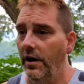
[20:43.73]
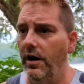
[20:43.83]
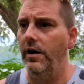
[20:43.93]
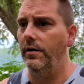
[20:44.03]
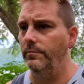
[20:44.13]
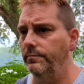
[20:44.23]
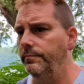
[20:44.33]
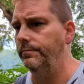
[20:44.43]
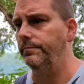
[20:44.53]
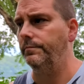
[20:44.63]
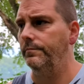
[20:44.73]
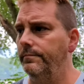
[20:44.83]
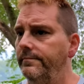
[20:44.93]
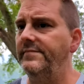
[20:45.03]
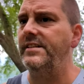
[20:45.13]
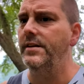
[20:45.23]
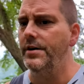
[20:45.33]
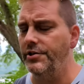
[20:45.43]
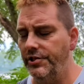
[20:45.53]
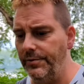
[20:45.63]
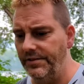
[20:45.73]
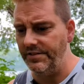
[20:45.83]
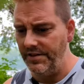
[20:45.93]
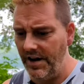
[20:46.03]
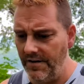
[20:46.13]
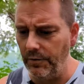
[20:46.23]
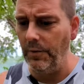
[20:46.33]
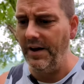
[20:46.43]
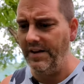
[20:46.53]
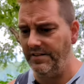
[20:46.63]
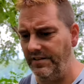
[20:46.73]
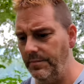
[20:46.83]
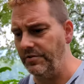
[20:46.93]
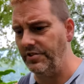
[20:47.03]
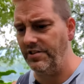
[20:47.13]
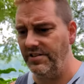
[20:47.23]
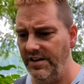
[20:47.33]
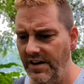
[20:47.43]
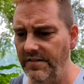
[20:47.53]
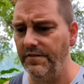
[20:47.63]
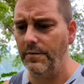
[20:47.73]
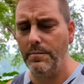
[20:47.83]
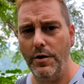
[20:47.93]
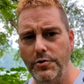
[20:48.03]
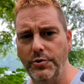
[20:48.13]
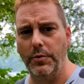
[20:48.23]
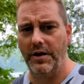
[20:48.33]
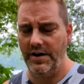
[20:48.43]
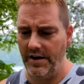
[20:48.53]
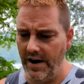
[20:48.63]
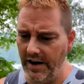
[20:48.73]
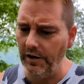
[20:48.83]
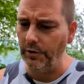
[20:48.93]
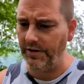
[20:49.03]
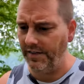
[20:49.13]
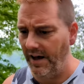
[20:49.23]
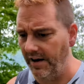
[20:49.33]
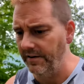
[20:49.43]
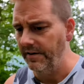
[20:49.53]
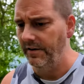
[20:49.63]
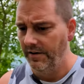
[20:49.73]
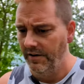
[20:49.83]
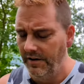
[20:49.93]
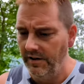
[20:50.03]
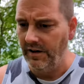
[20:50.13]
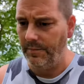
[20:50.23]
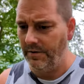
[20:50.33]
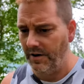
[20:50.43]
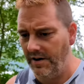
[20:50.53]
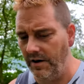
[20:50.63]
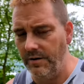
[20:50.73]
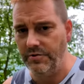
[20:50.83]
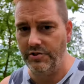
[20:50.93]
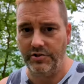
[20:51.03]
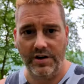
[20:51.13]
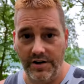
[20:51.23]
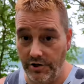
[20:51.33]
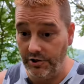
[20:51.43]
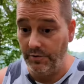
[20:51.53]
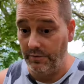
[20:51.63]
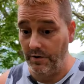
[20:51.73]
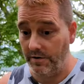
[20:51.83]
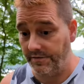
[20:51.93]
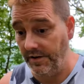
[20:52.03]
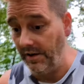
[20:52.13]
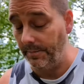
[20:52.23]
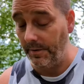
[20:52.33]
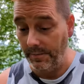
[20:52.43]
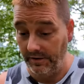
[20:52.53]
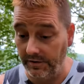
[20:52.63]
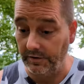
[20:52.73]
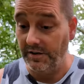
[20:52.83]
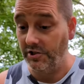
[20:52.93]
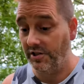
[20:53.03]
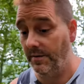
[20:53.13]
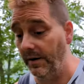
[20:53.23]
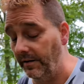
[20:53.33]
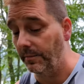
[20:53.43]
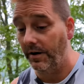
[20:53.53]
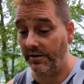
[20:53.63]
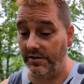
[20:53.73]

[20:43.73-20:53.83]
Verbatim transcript: Um, so it doesn't have a way, it seems, to save the mode you were in. I gotta look at that. I mean, right now I'm just kind of shooting right off the hip. I mean, literally just came out of the box,